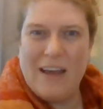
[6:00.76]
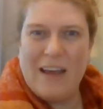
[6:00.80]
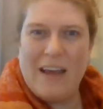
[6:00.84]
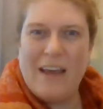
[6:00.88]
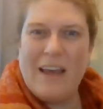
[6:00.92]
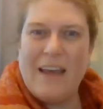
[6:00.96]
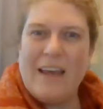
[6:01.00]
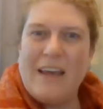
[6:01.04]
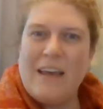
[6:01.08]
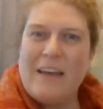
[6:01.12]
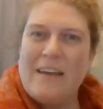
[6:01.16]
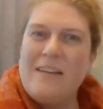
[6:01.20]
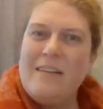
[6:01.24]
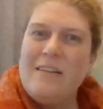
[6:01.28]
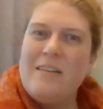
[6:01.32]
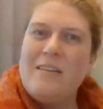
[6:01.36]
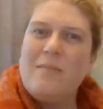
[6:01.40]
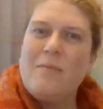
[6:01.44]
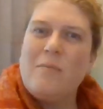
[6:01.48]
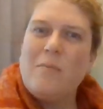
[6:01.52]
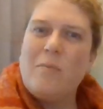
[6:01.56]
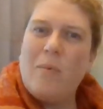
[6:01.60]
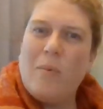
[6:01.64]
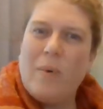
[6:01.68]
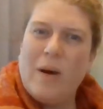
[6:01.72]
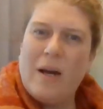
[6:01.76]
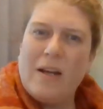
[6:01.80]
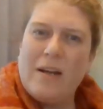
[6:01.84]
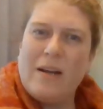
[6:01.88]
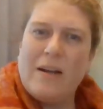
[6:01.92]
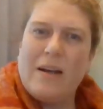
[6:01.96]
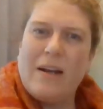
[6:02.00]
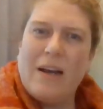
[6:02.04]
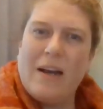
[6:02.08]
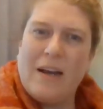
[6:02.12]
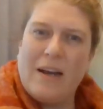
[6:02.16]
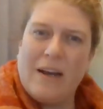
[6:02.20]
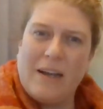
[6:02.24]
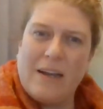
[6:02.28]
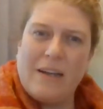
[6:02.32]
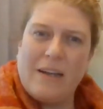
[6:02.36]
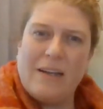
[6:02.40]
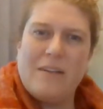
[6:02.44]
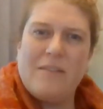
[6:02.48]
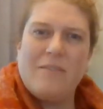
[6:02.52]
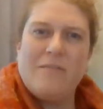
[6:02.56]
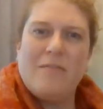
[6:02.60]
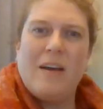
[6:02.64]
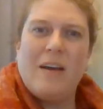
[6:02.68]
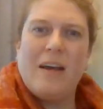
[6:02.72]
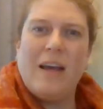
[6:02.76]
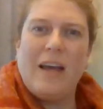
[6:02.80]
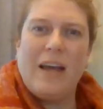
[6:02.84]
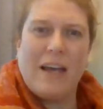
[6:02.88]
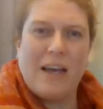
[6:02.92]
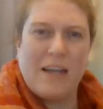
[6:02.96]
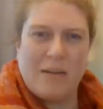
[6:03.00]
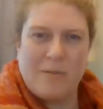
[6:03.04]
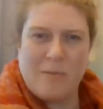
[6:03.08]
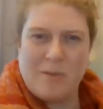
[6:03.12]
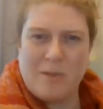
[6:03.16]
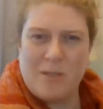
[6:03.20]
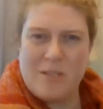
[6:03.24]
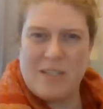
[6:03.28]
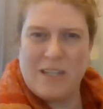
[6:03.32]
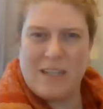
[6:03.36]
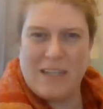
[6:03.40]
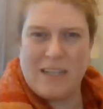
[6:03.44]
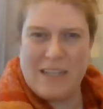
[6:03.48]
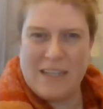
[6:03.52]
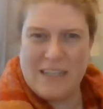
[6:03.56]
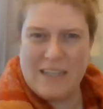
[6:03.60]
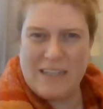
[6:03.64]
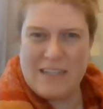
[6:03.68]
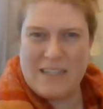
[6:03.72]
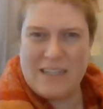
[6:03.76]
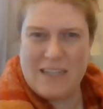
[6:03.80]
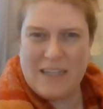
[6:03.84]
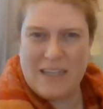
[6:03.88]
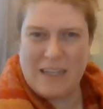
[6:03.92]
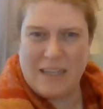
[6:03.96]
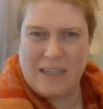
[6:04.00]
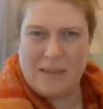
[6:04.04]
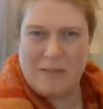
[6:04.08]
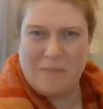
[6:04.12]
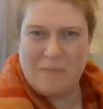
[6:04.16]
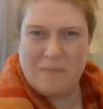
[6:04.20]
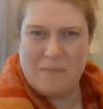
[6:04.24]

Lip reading: And what kind of animals did he see?